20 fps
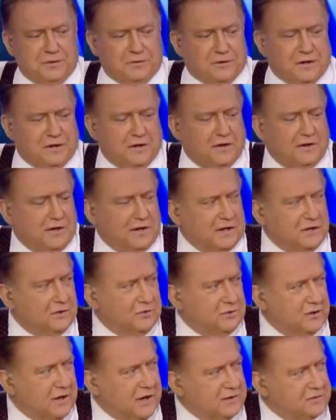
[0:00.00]
Beat the hell out of you
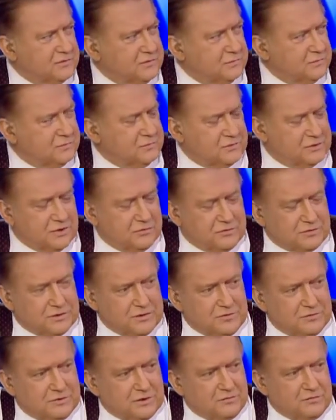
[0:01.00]
guys in
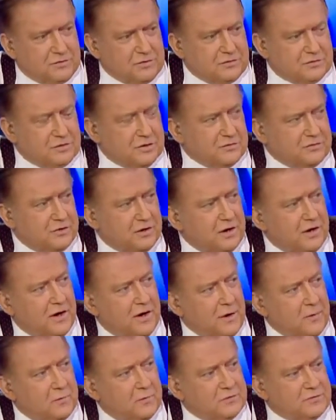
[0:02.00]
1776.
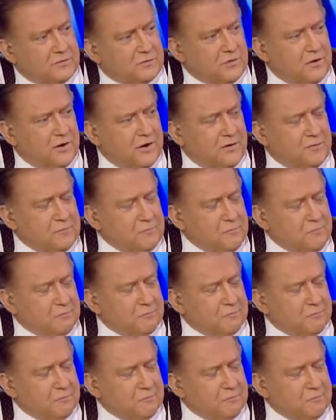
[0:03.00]
Yes, go ahead.